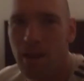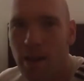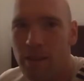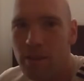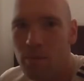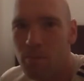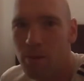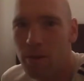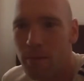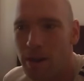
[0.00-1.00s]
and there's
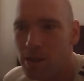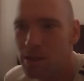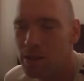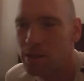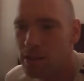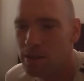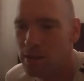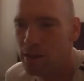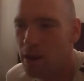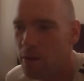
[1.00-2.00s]
pretty much
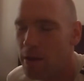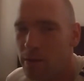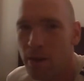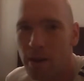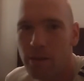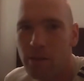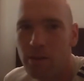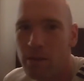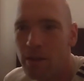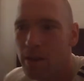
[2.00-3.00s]
nowhere to run at
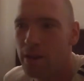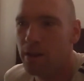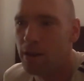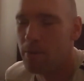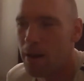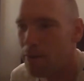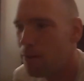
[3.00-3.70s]
all. About